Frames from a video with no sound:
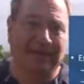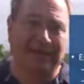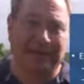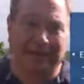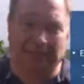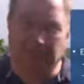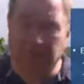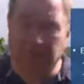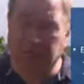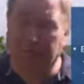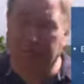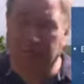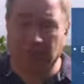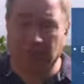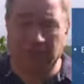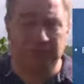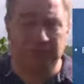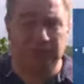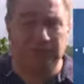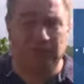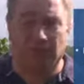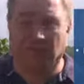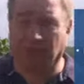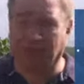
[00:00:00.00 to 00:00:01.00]

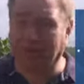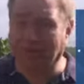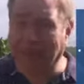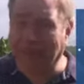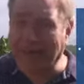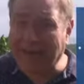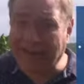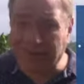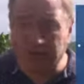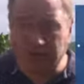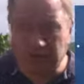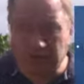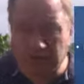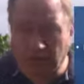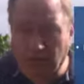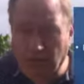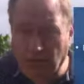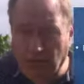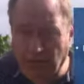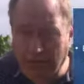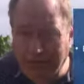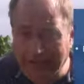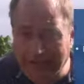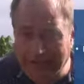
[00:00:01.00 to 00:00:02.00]
extroverts are
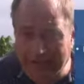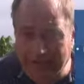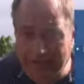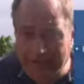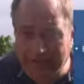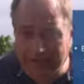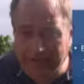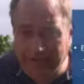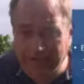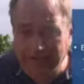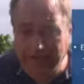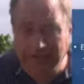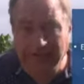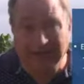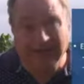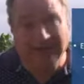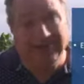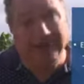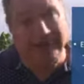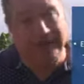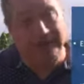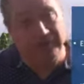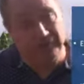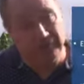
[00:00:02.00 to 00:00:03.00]
action-oriented.
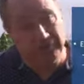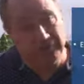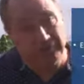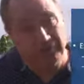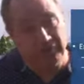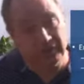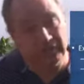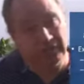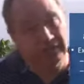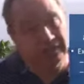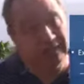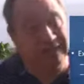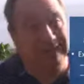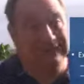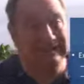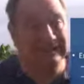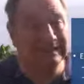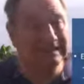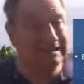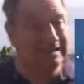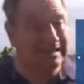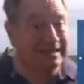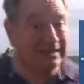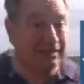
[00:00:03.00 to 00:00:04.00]
Extroverts like to
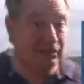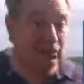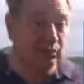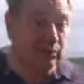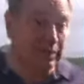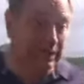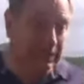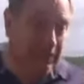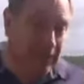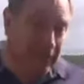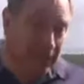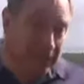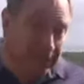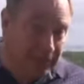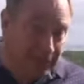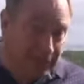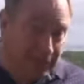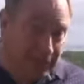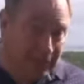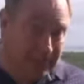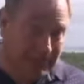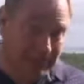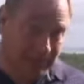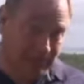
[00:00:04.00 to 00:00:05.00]
deal with
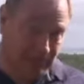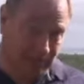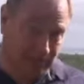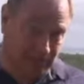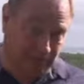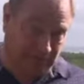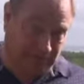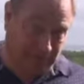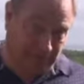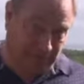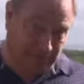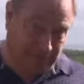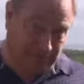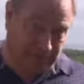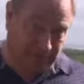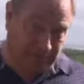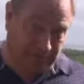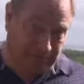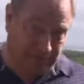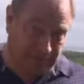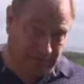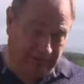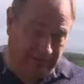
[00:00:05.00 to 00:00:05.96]
other extroverts.